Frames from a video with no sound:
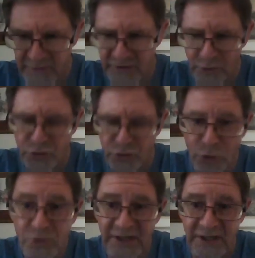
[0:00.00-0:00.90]
those
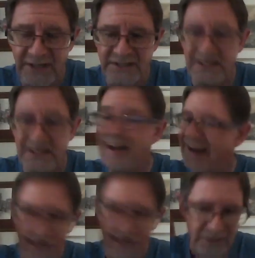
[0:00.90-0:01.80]
new sites
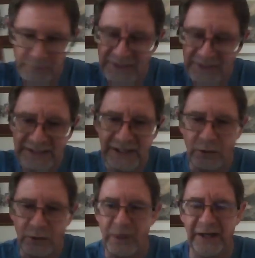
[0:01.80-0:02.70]
completely
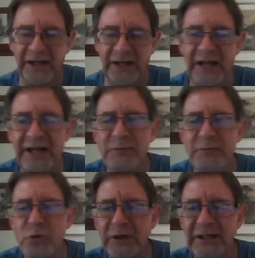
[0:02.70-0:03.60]
away. And I'm
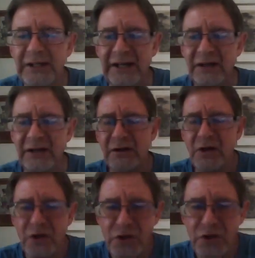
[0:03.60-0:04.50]
talking now
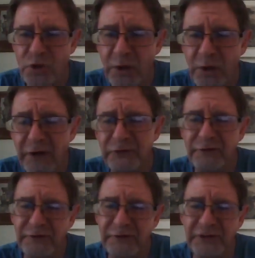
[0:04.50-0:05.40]
12 to
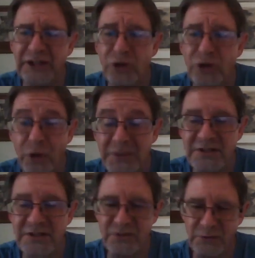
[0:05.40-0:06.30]
15
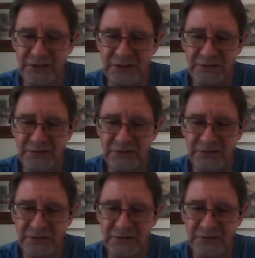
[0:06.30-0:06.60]
kilometers away.